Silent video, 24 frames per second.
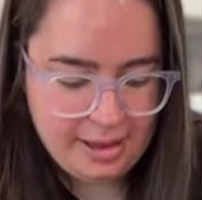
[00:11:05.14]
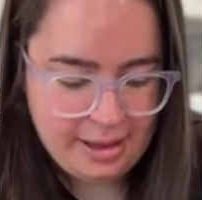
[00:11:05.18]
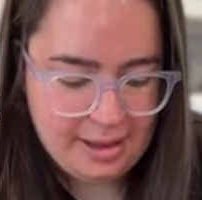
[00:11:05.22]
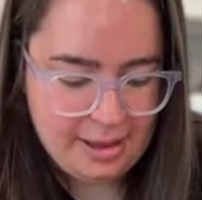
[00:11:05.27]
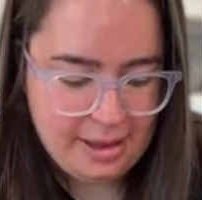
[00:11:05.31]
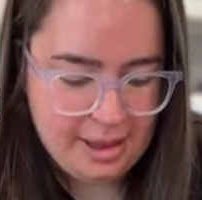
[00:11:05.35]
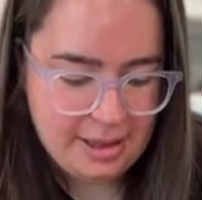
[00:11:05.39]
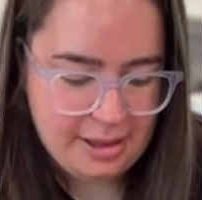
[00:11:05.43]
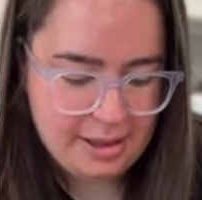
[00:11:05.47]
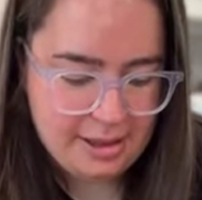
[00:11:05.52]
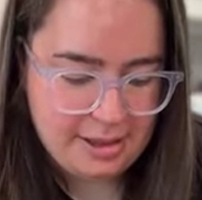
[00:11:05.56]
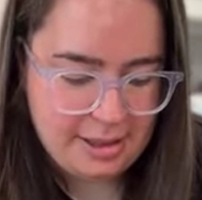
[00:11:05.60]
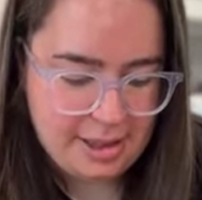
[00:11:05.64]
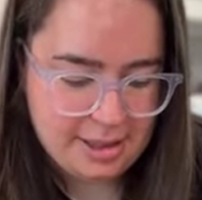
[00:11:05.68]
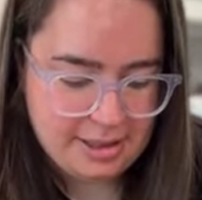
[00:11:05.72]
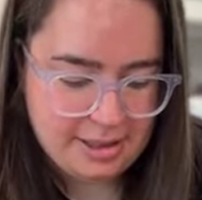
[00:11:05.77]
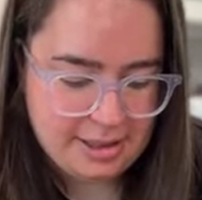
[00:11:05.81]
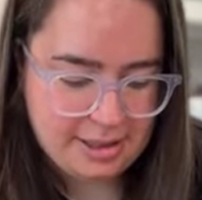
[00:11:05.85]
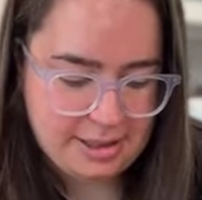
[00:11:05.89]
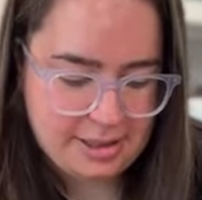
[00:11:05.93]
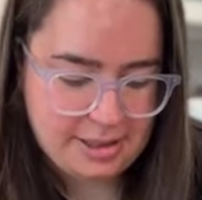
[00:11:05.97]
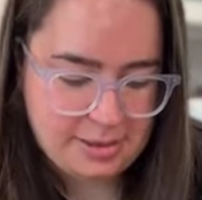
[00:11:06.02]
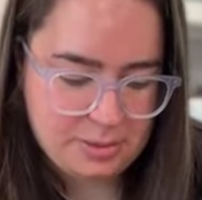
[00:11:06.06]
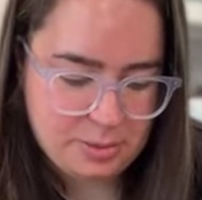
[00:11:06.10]
that
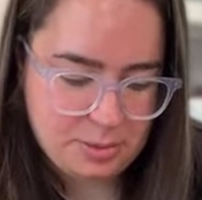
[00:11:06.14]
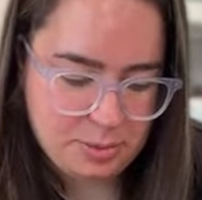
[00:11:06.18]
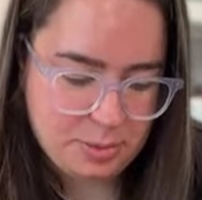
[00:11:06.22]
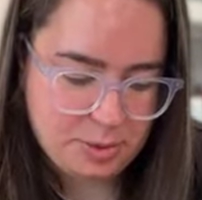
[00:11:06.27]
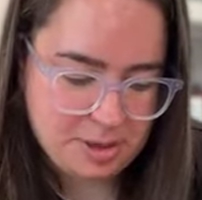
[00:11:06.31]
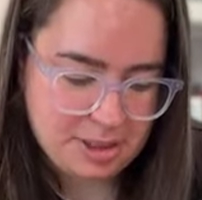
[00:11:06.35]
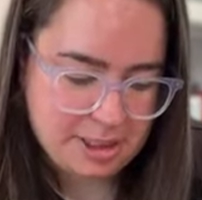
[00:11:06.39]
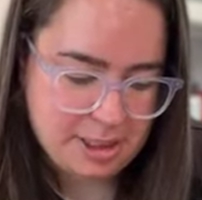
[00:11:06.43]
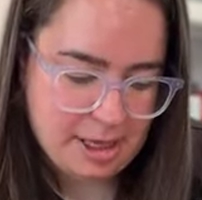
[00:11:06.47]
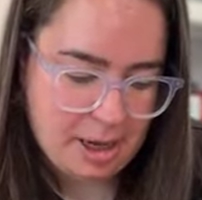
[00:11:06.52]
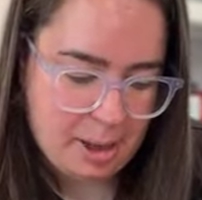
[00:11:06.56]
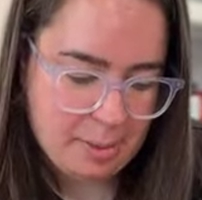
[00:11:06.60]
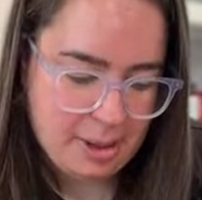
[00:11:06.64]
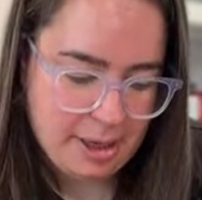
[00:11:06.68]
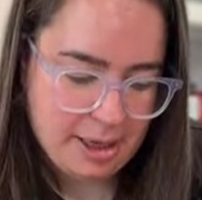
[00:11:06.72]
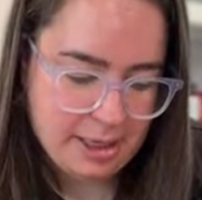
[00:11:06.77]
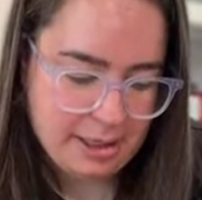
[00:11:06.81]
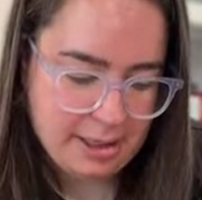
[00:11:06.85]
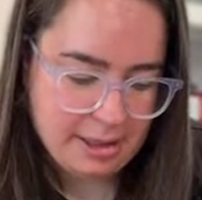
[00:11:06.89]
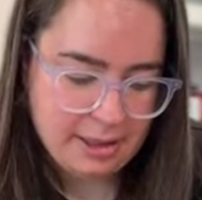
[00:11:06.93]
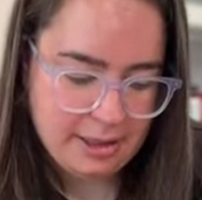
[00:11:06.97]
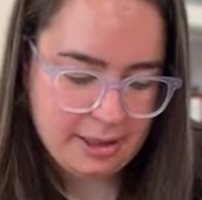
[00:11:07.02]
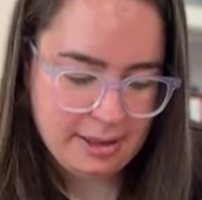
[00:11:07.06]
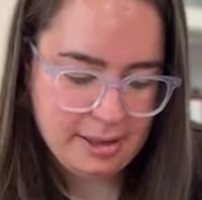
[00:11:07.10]
this was
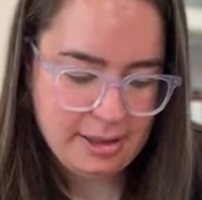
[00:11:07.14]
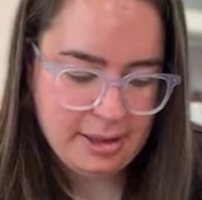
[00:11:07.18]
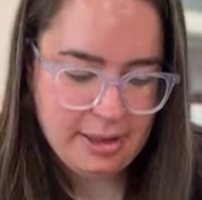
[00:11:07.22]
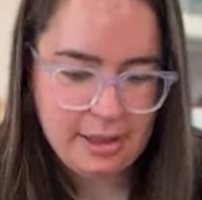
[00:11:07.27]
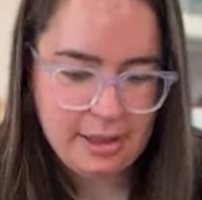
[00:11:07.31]
coming.